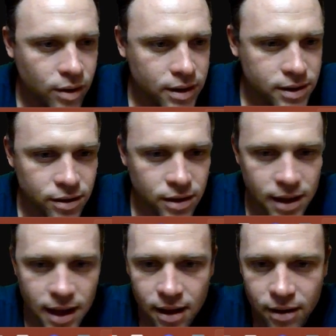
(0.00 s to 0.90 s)
Where is their
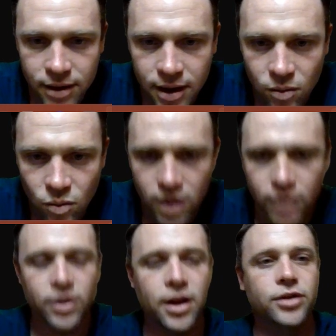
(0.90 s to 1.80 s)
cloud? At
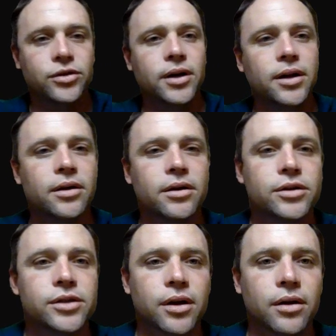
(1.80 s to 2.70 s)
100.
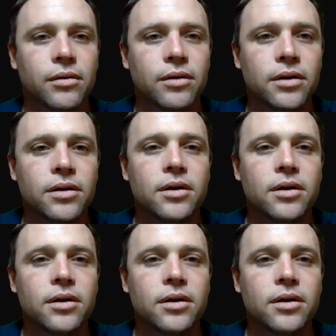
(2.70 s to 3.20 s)
So